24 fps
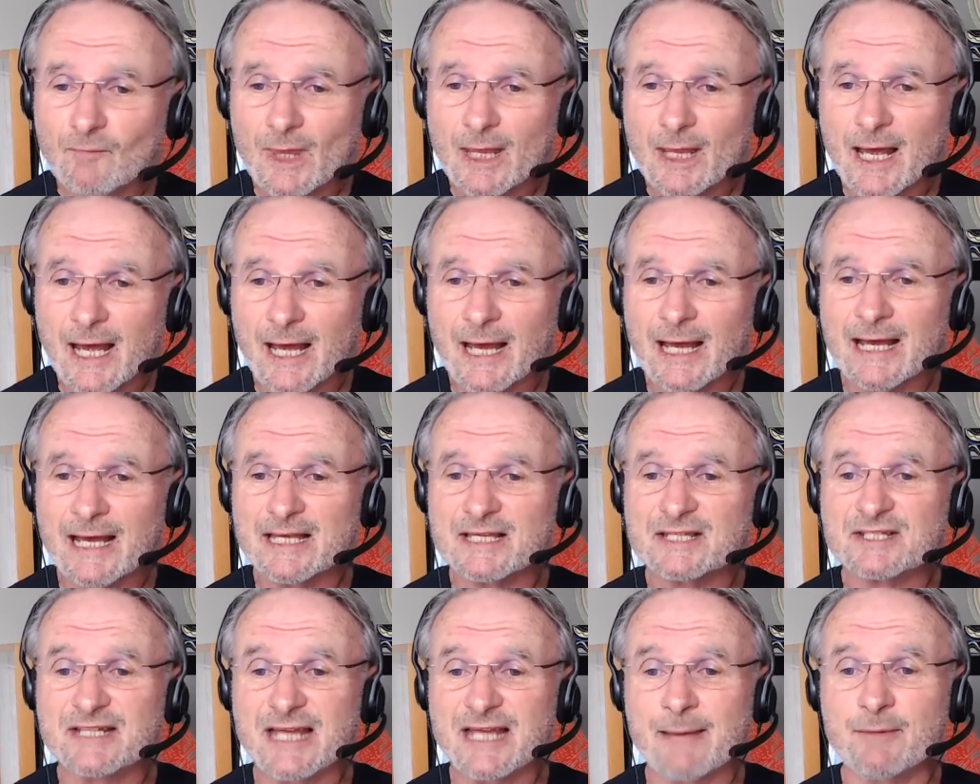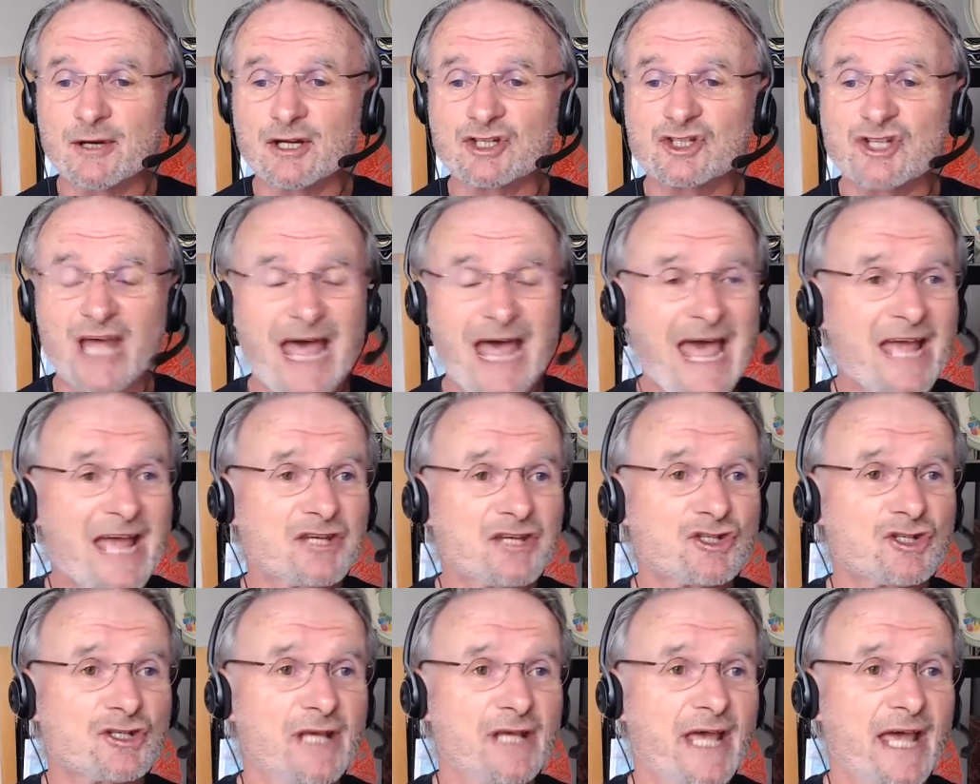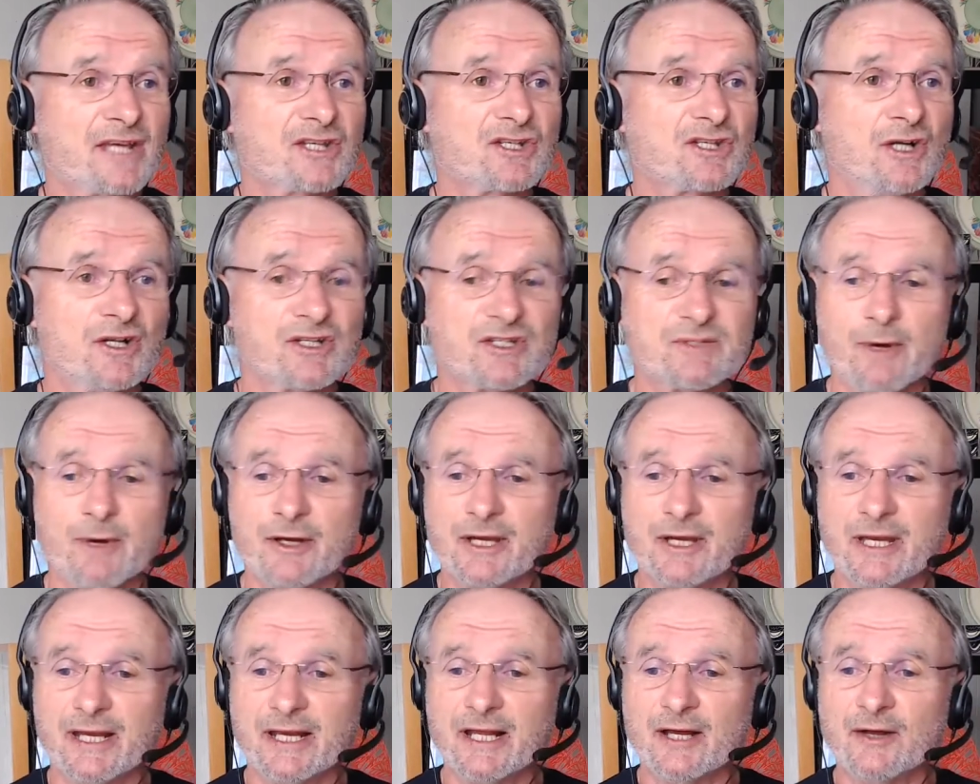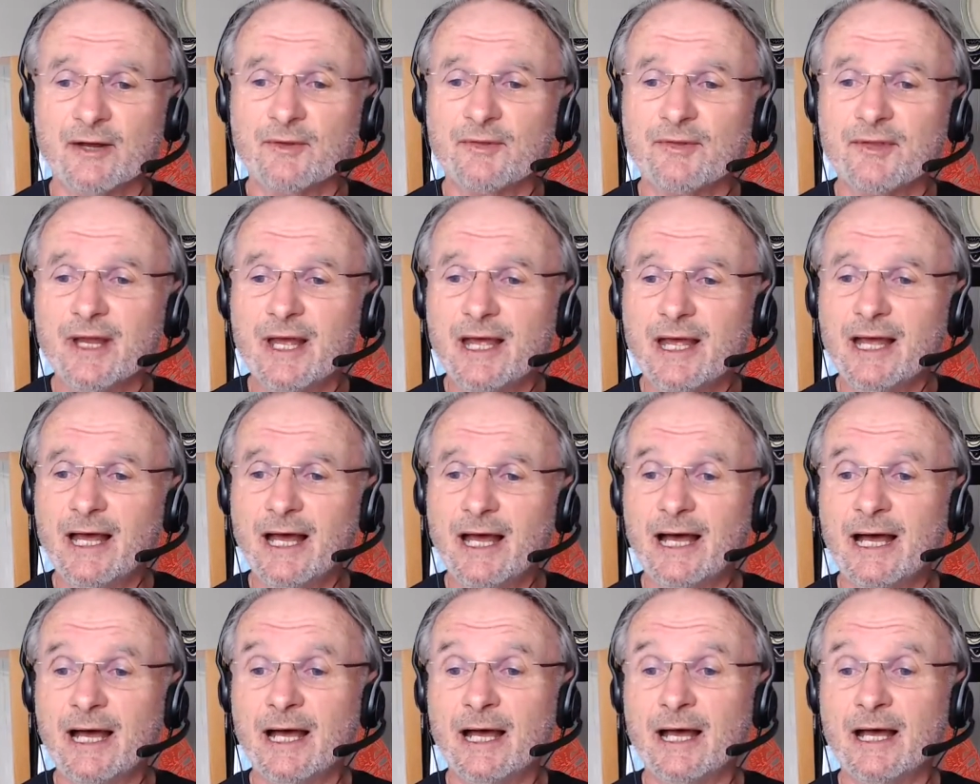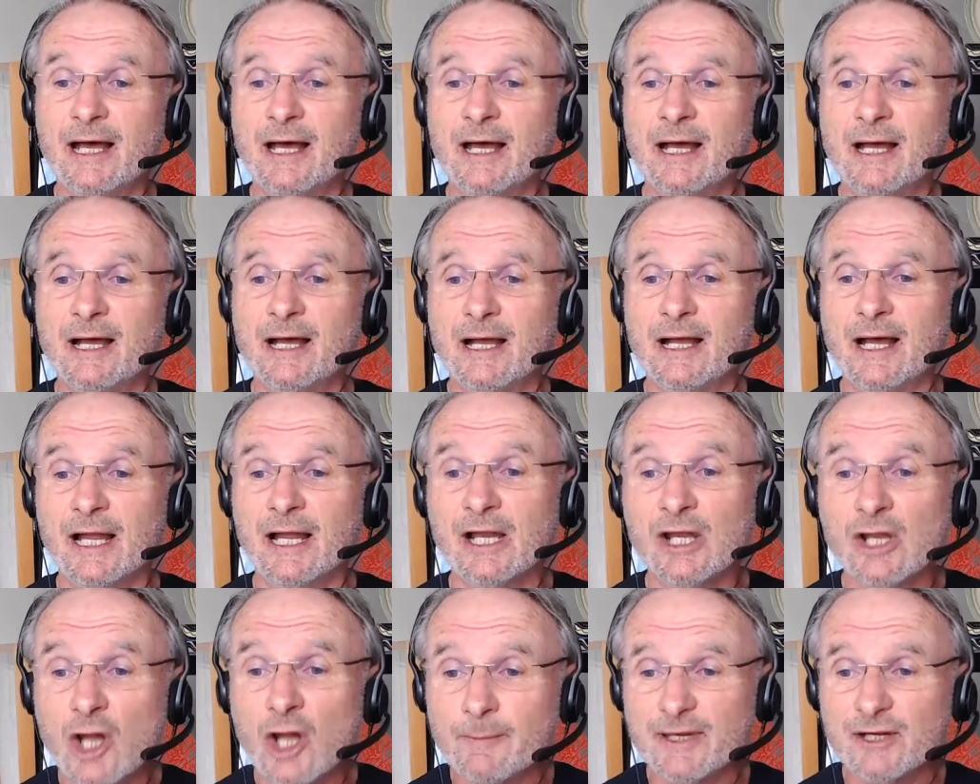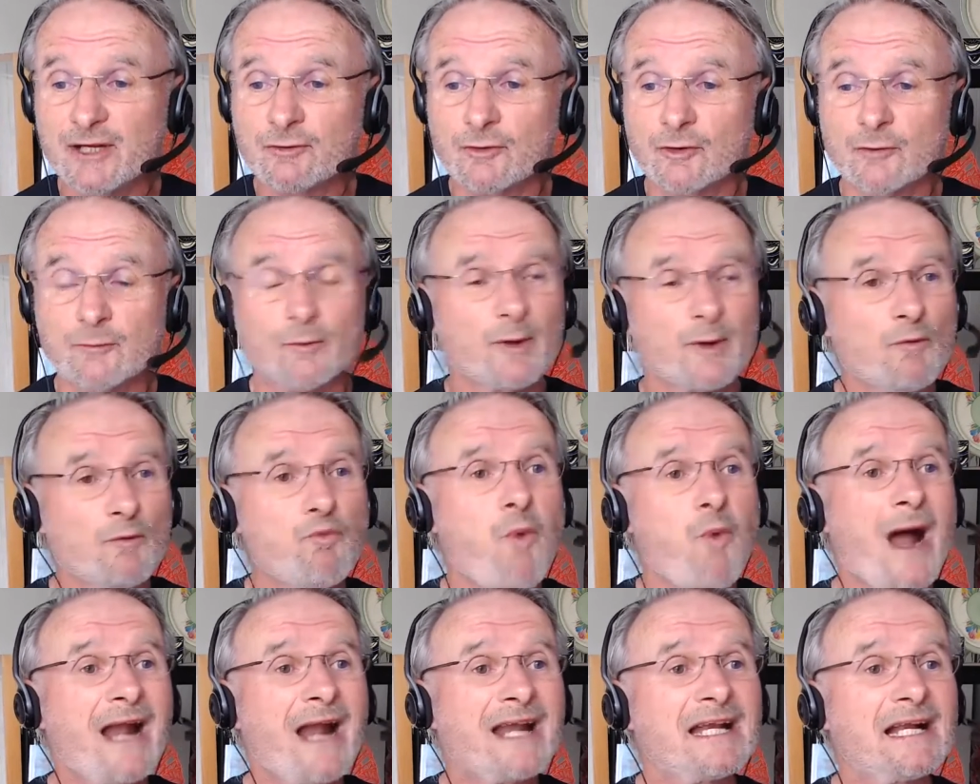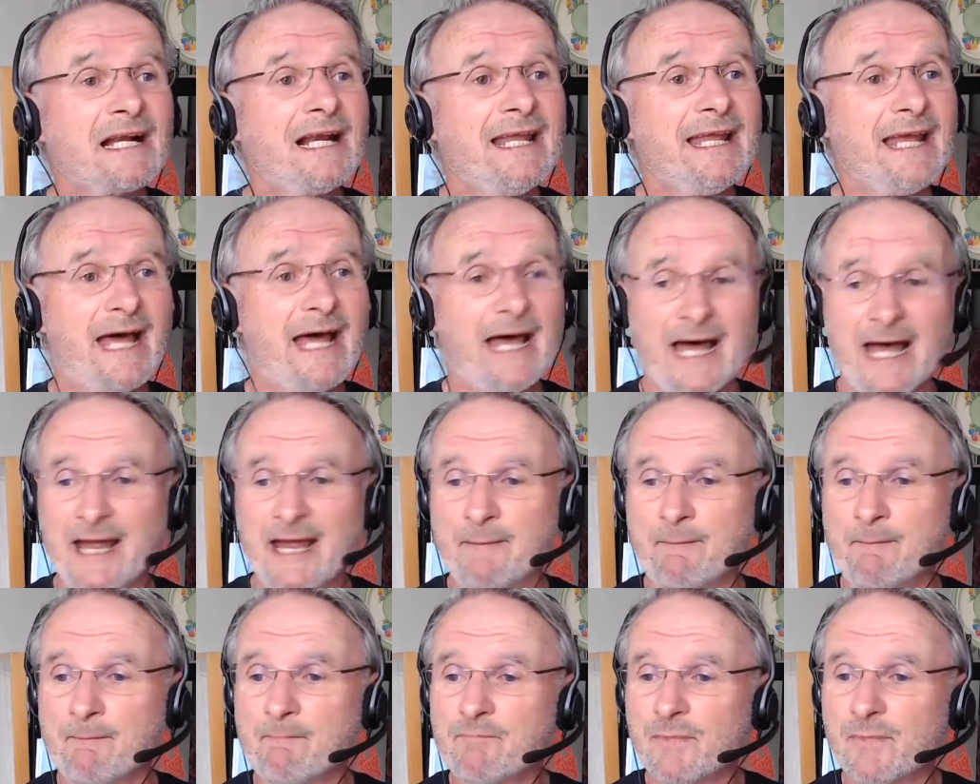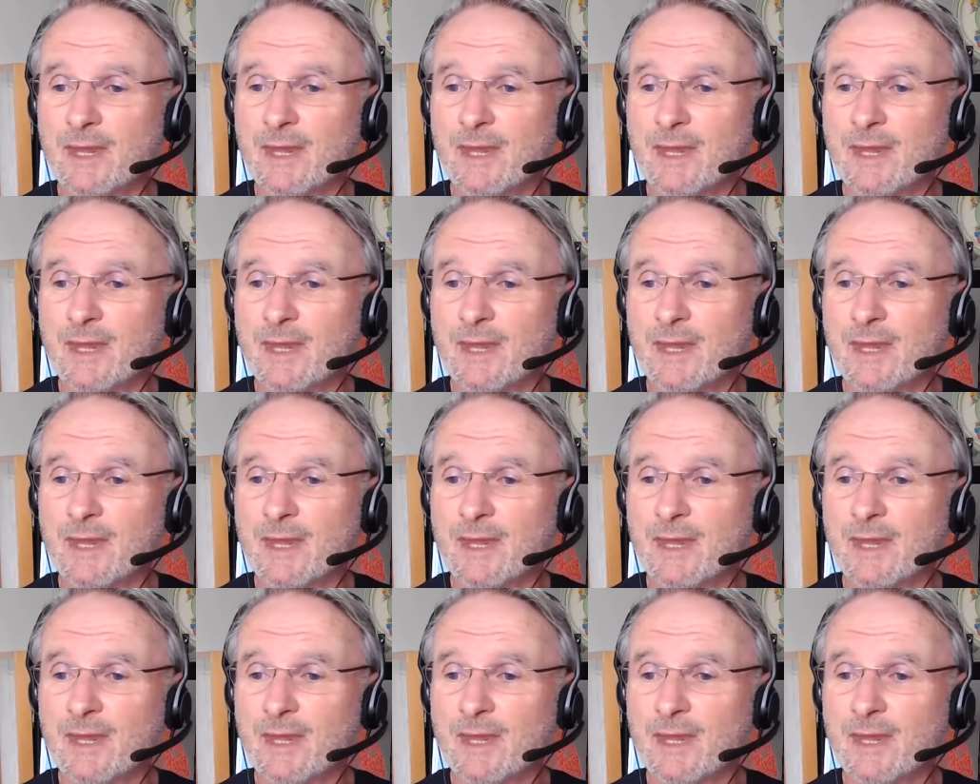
uh, established ASH, Action on Smoking and Health, uh, a, a lobby group with one clear aim,